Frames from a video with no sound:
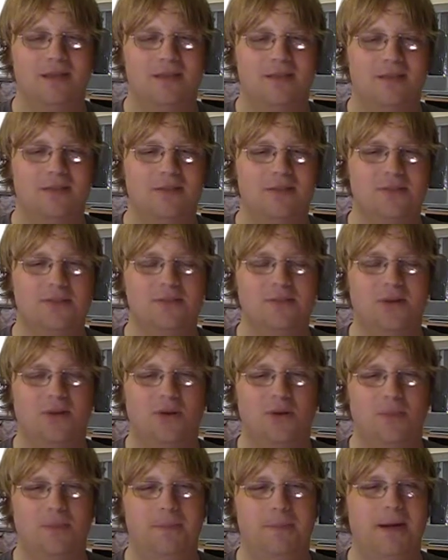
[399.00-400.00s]
they'll do the
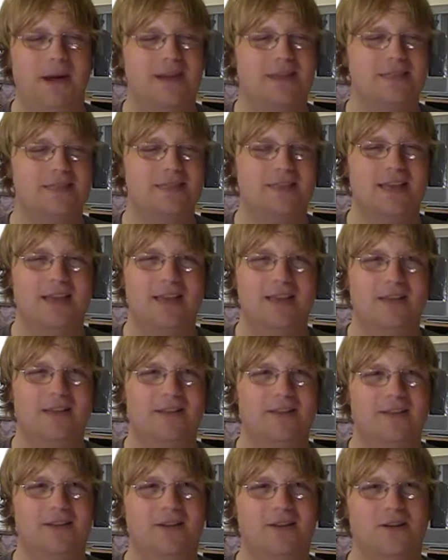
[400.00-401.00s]
whole bus
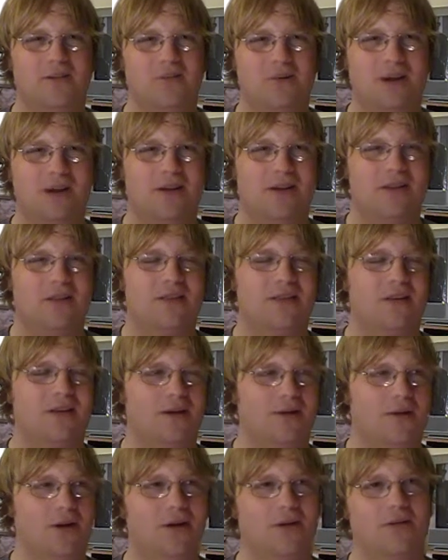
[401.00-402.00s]
thing, where,
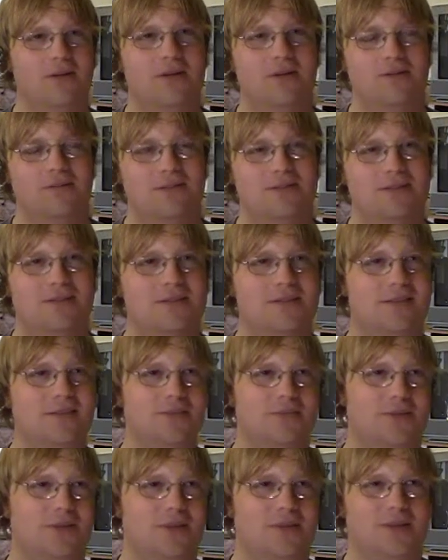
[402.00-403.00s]
oh, he wants to sit
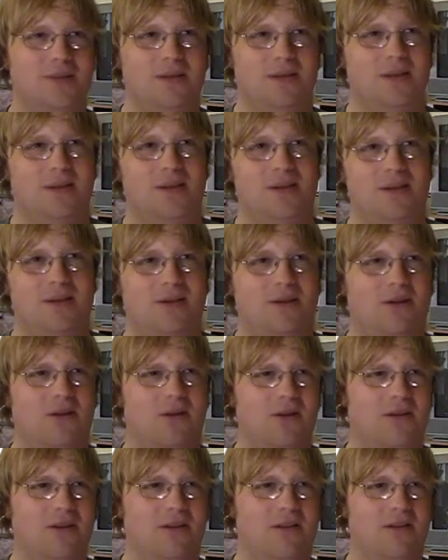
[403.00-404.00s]
with
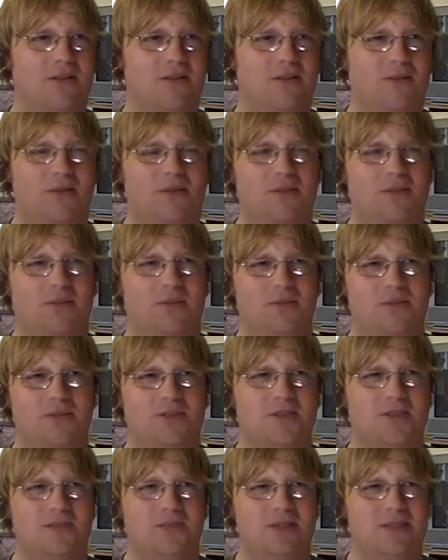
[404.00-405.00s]
her, or
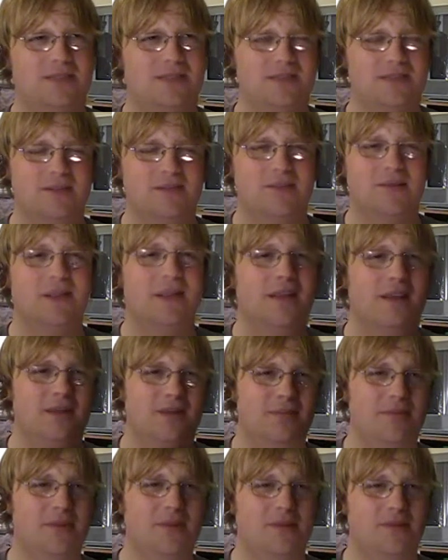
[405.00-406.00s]
she wants to sit with
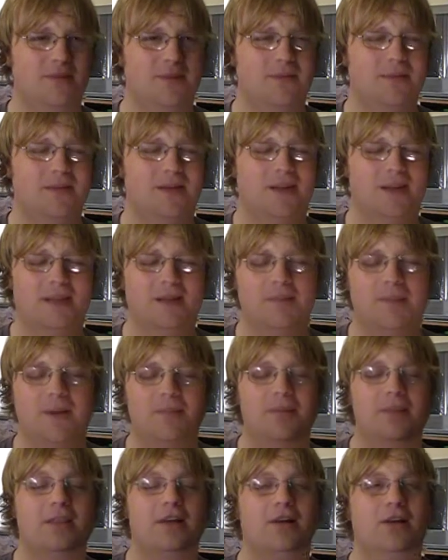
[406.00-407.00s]
him, you know what I'm talking
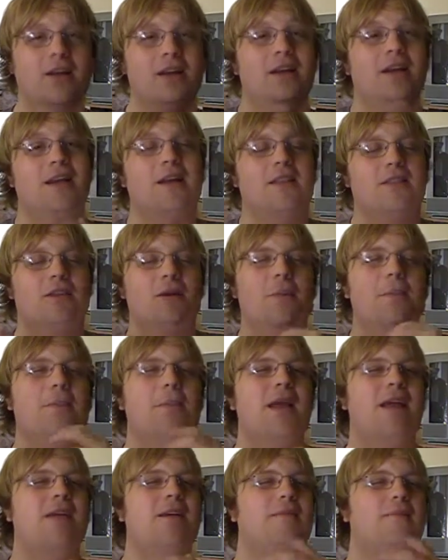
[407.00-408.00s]
about? But they'll
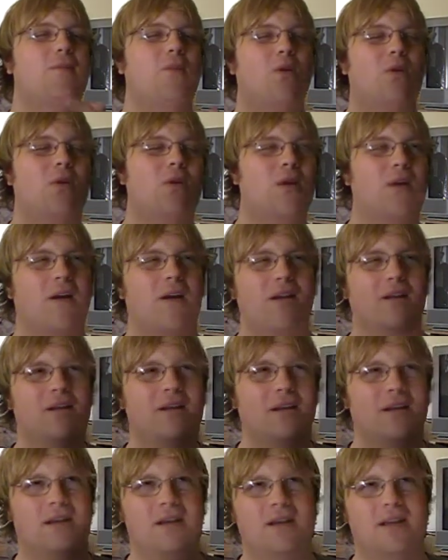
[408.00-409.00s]
make it more
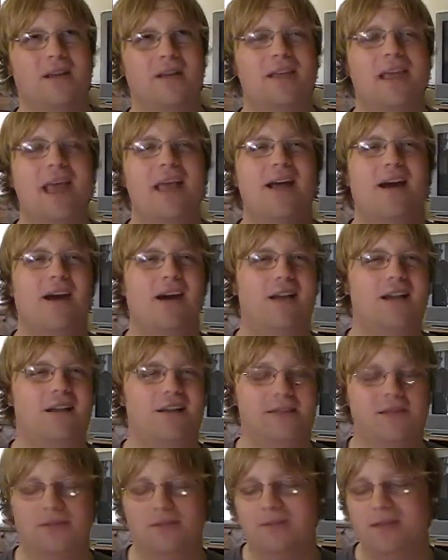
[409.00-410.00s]

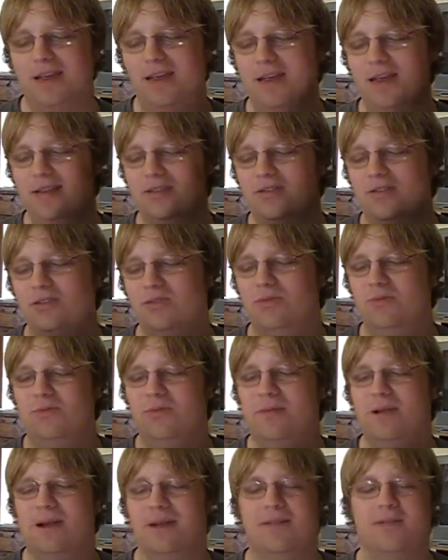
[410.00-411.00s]
chaotic. They'll take it to
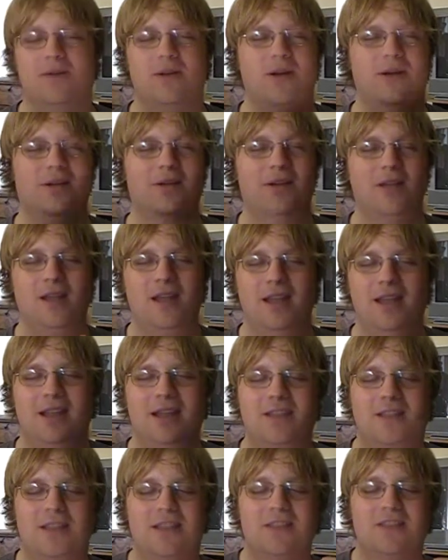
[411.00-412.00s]
kind of
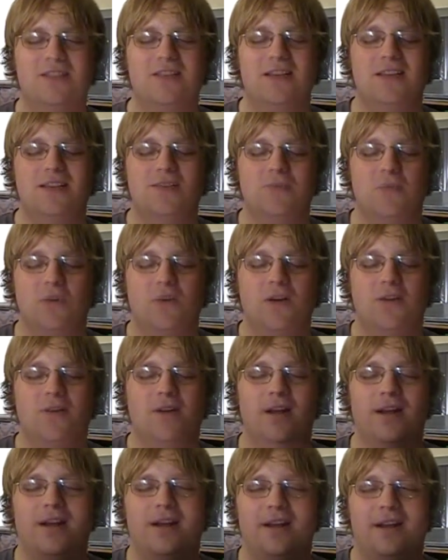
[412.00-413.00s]
it's more of
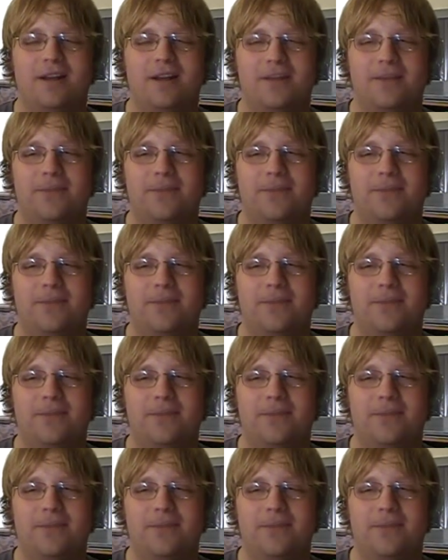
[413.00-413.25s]
a